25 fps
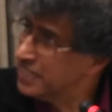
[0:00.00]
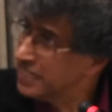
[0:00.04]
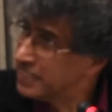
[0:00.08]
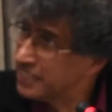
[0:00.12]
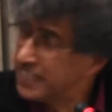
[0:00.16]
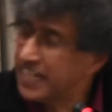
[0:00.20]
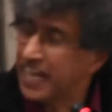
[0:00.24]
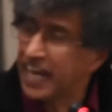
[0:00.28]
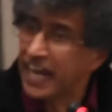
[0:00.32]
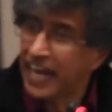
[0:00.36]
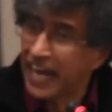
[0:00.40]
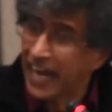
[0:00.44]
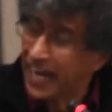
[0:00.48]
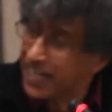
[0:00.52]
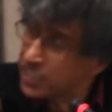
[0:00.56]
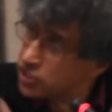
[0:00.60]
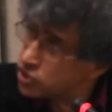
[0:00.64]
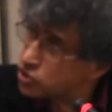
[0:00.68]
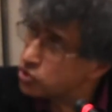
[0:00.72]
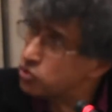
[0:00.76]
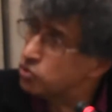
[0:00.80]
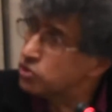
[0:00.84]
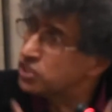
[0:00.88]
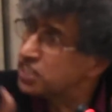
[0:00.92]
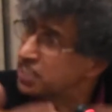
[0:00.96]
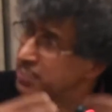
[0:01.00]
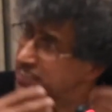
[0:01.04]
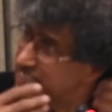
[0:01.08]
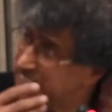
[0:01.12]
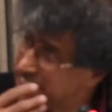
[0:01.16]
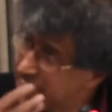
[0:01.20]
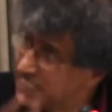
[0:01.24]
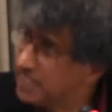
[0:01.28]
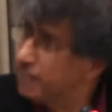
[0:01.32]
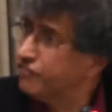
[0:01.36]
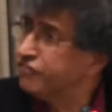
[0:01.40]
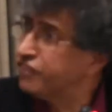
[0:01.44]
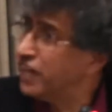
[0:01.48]
They had to
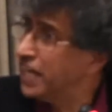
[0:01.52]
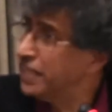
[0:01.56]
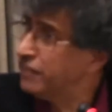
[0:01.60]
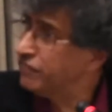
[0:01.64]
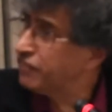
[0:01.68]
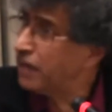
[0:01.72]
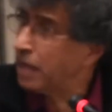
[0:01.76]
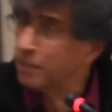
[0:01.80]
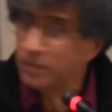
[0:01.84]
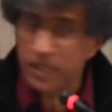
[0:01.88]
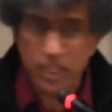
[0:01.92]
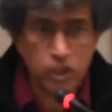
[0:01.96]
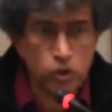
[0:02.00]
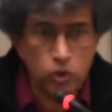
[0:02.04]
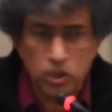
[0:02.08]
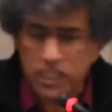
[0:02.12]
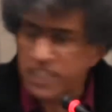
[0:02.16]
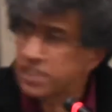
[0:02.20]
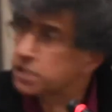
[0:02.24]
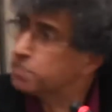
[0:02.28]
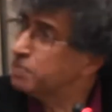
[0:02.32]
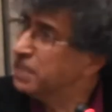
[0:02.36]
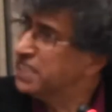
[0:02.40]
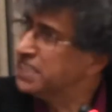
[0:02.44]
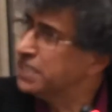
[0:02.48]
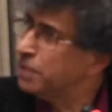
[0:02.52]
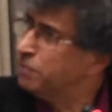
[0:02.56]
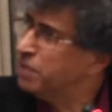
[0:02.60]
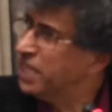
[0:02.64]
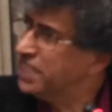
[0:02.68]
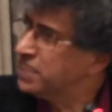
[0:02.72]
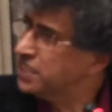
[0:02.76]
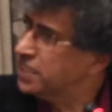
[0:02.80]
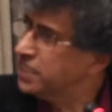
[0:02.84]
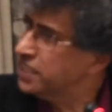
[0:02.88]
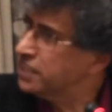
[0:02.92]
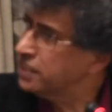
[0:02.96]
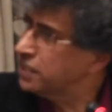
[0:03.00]
redefine famine code. It's being
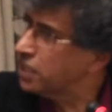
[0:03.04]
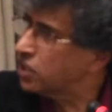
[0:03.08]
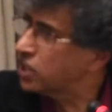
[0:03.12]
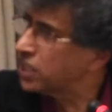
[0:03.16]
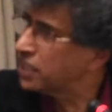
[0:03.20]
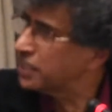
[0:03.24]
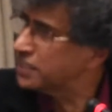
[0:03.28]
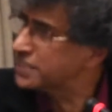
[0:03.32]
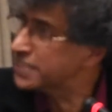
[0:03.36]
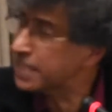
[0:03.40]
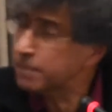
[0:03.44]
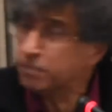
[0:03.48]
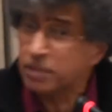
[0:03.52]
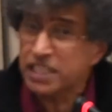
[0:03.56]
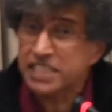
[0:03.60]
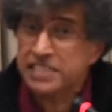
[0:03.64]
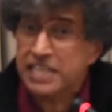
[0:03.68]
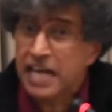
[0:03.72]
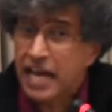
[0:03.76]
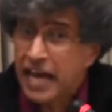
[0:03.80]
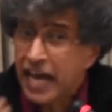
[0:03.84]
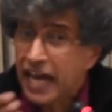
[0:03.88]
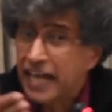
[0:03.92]
debated in the assemblies.